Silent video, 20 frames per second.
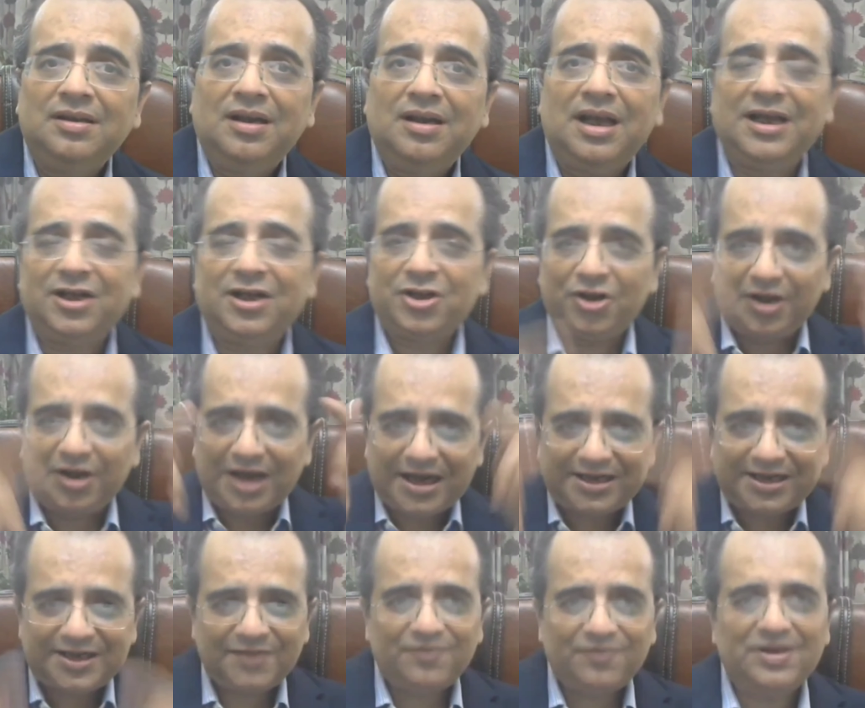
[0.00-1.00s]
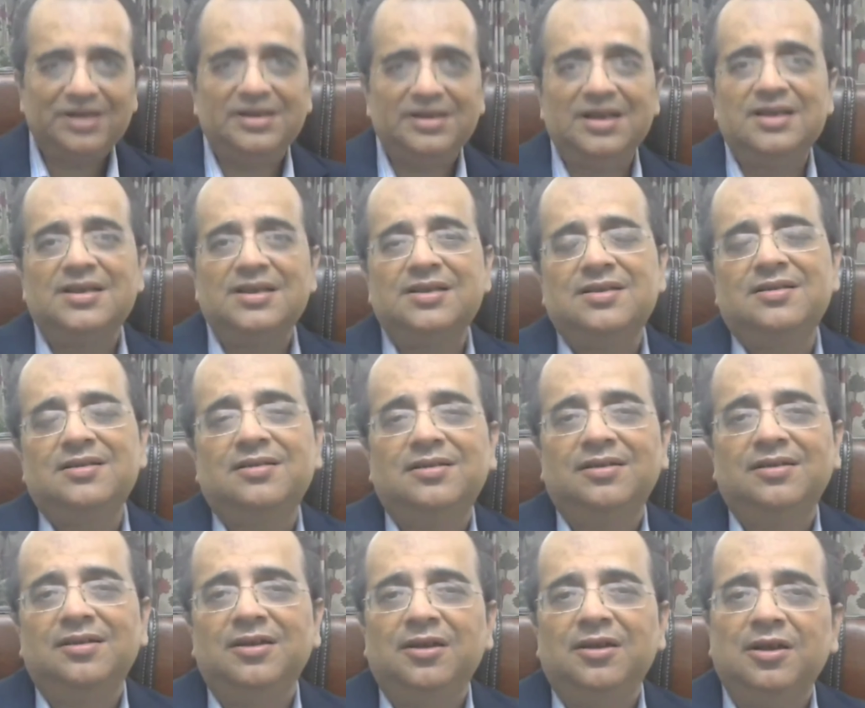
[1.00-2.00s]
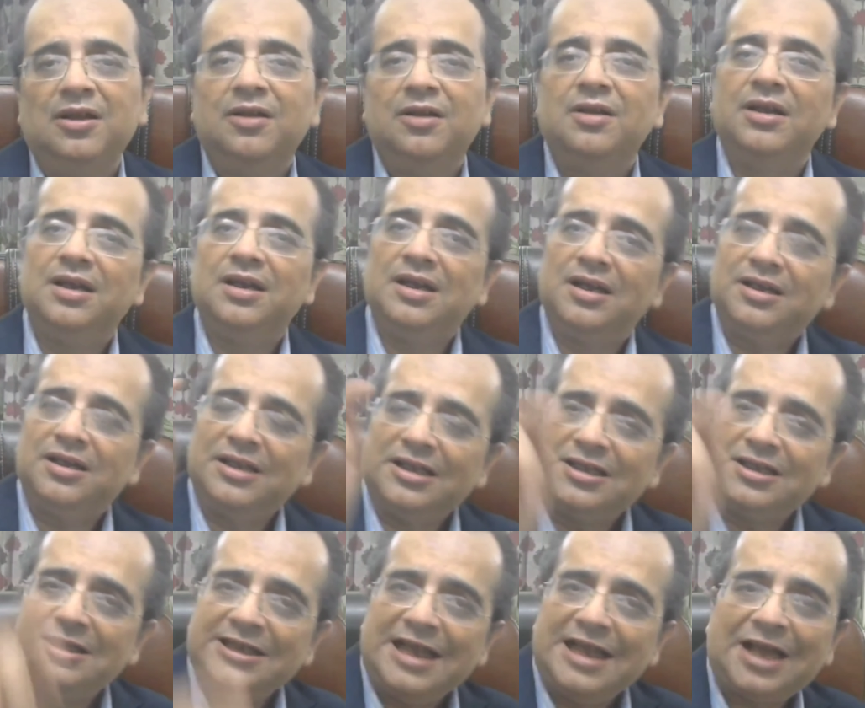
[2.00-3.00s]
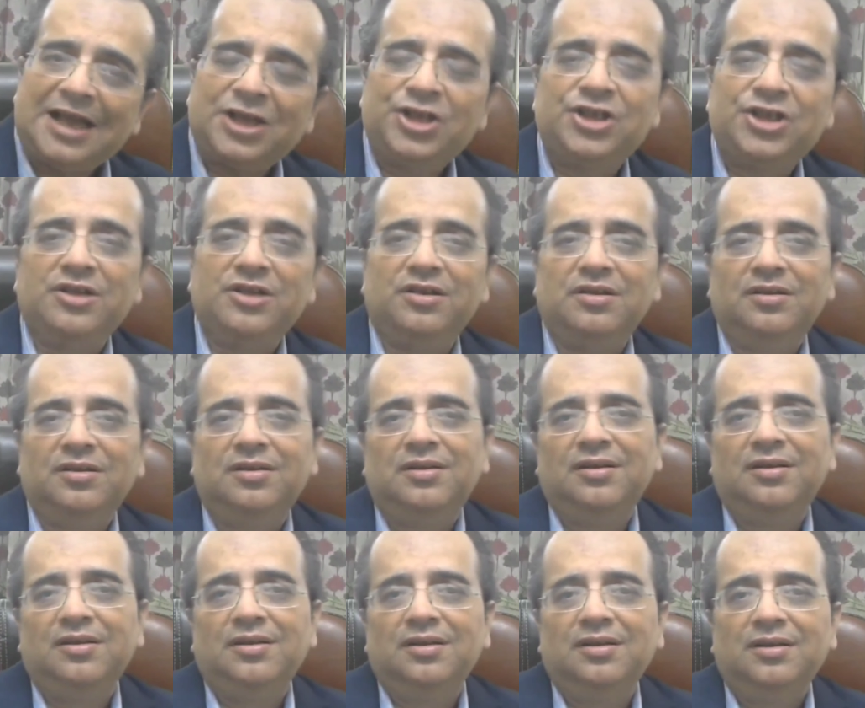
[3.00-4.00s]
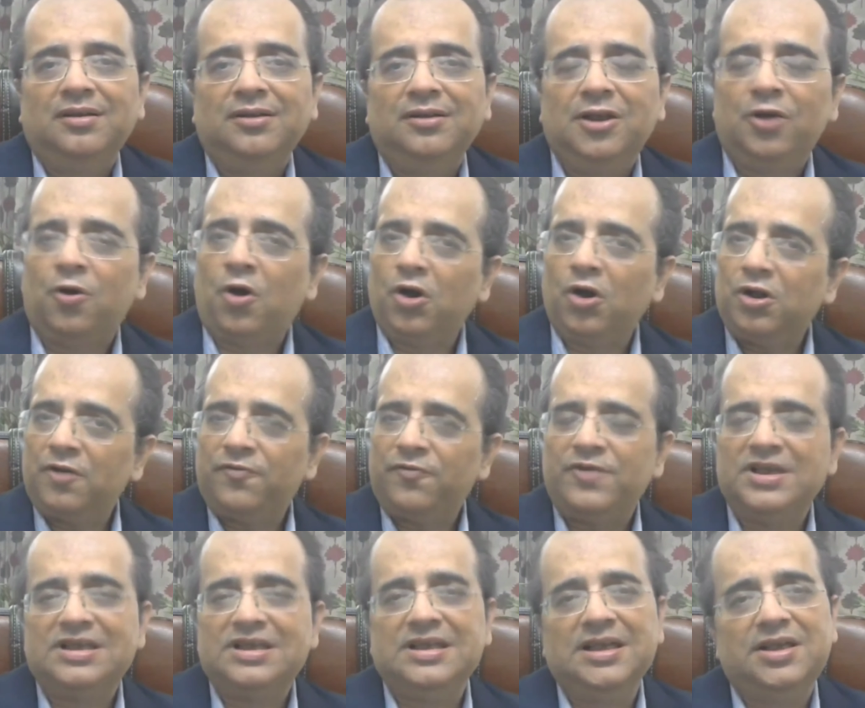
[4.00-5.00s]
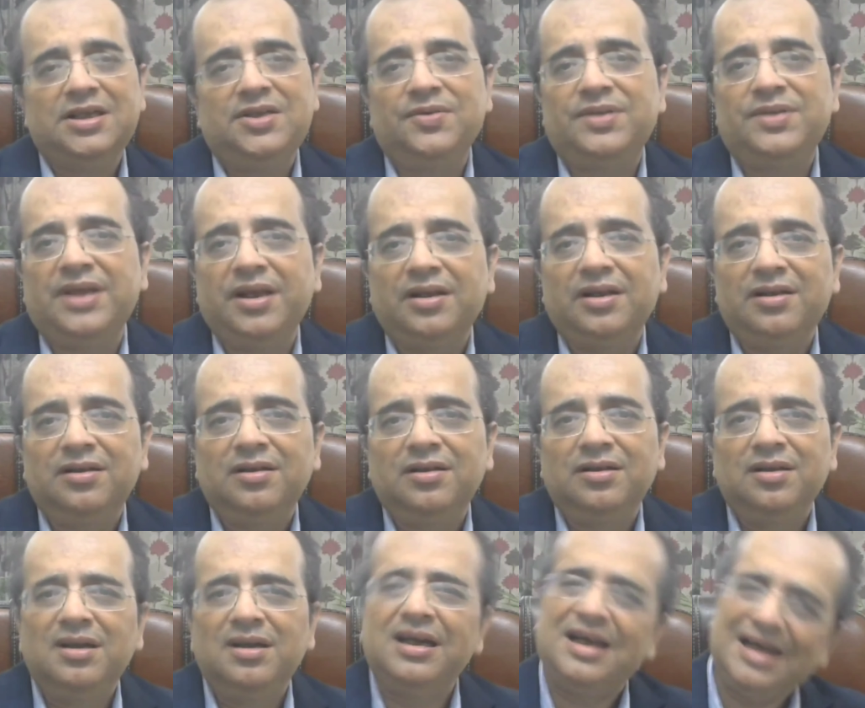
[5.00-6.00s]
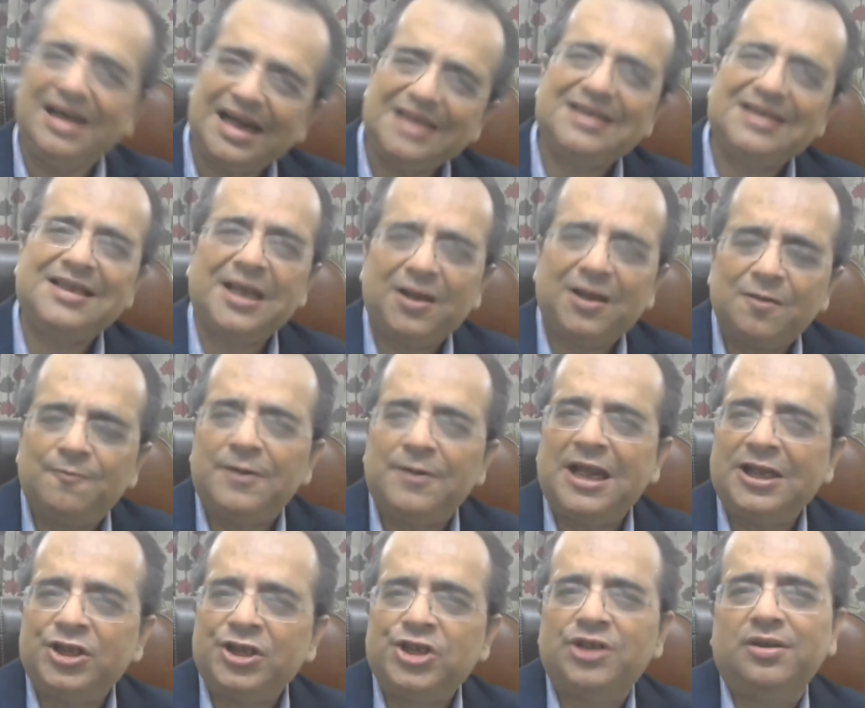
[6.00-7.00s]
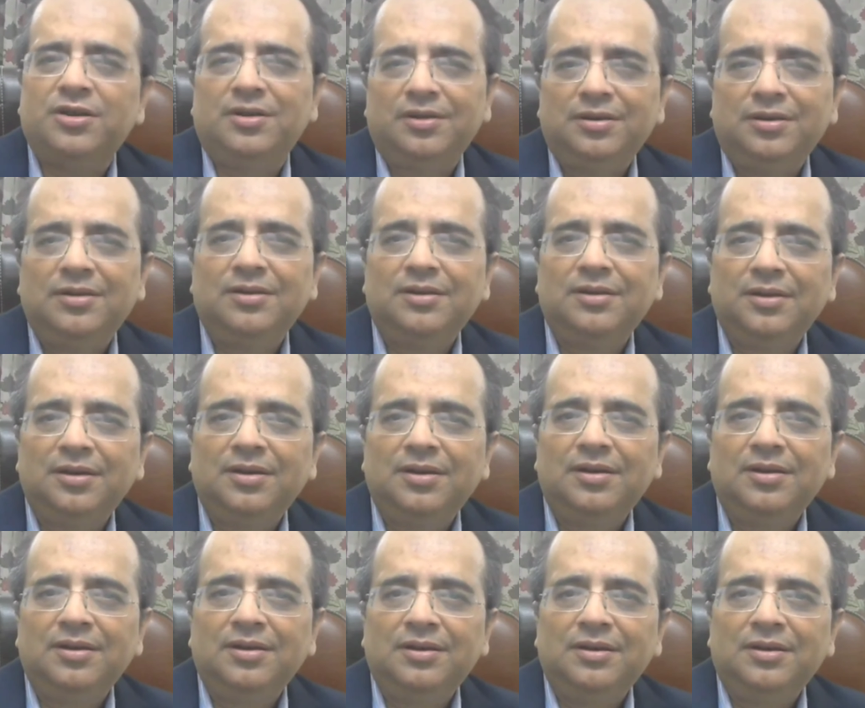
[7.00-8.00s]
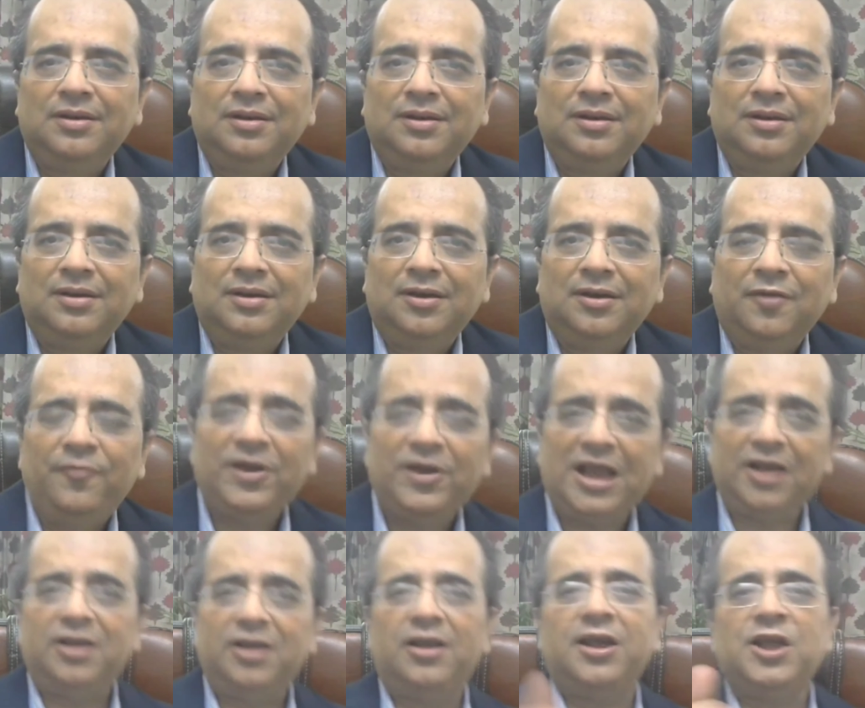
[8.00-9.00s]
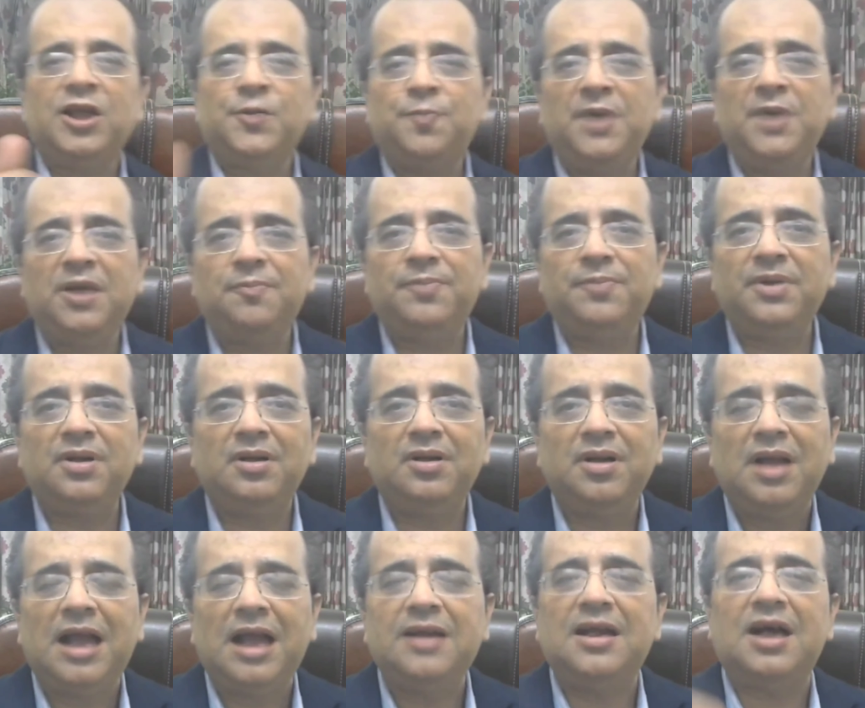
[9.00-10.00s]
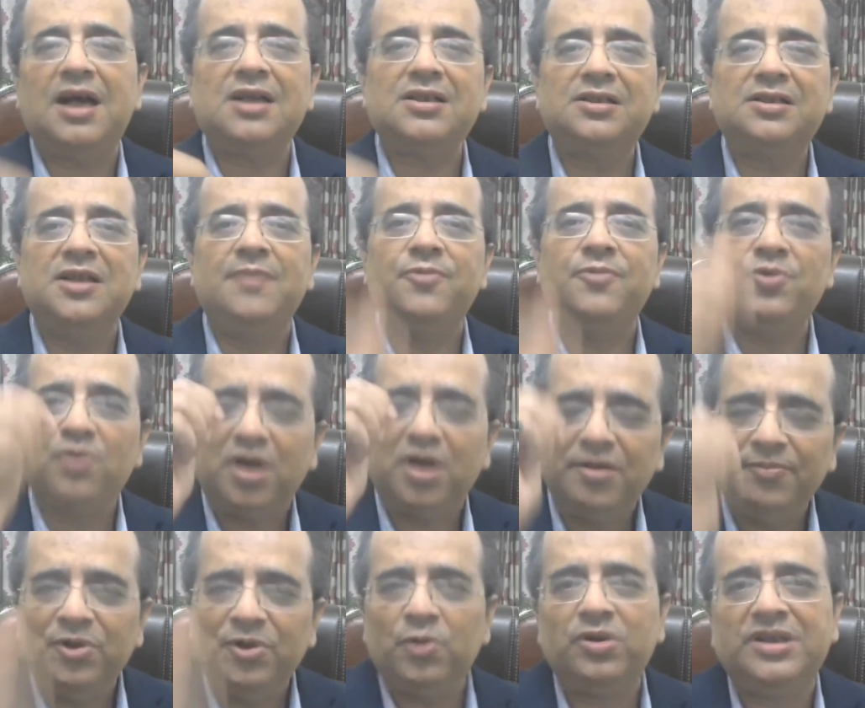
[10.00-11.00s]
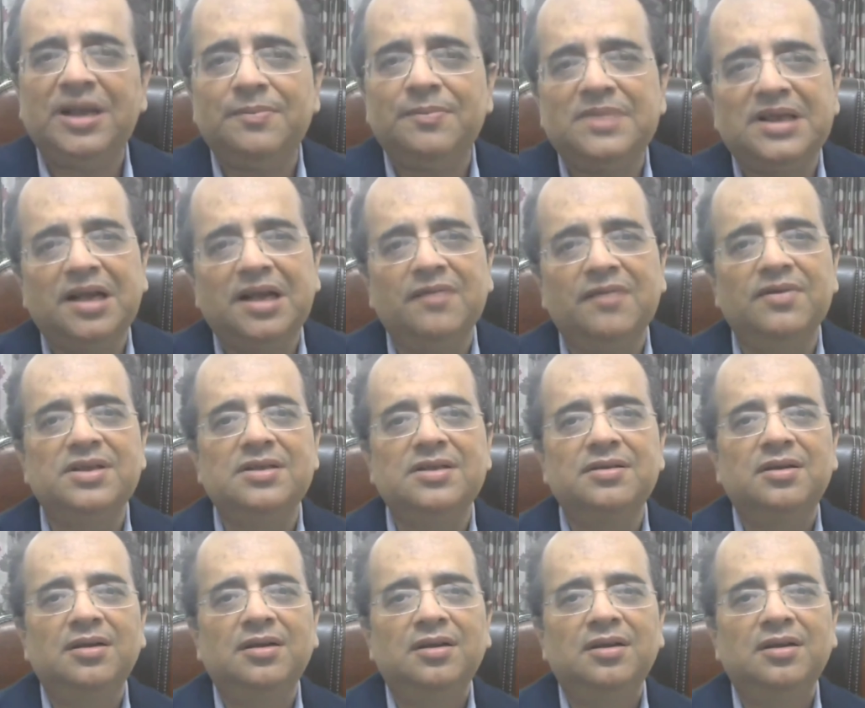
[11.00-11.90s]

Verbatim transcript: And collectively, this is the action that all of us need to take. Let's take a pledge. We encourage people and ask them to unmute themselves.